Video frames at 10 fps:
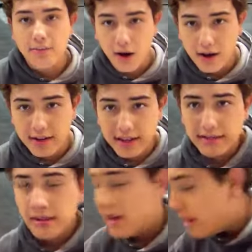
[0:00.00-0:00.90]
part of
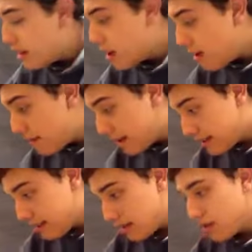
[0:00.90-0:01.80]
this. Now, in my
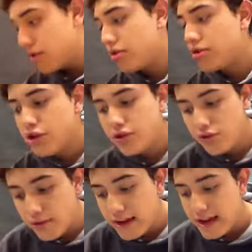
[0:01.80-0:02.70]
contention
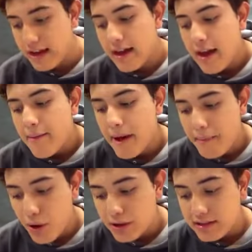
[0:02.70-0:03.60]
3, my
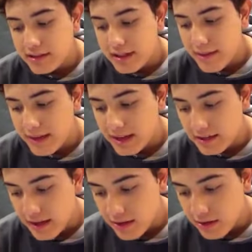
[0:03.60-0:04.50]
opponent states that my
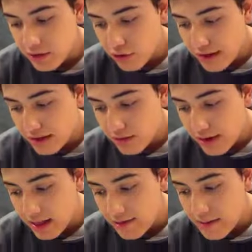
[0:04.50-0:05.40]
contention 3 is
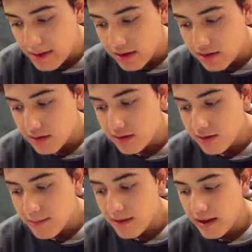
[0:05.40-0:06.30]
irrelevant because
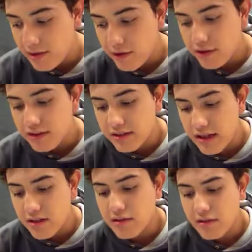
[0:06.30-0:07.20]
his first
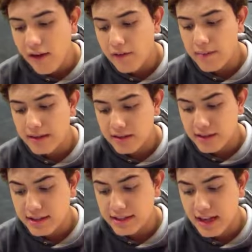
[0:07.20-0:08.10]
contention solves for my
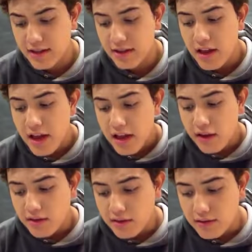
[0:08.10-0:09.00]
third contention. He
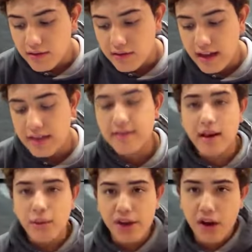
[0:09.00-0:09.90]
also states
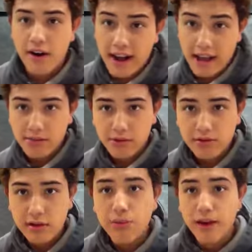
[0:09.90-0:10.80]
that we are
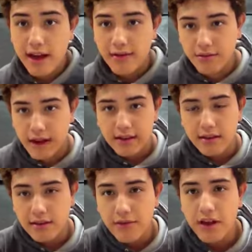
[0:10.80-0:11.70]
animals and we have the rights
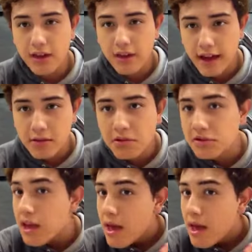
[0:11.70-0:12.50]
of every other animals.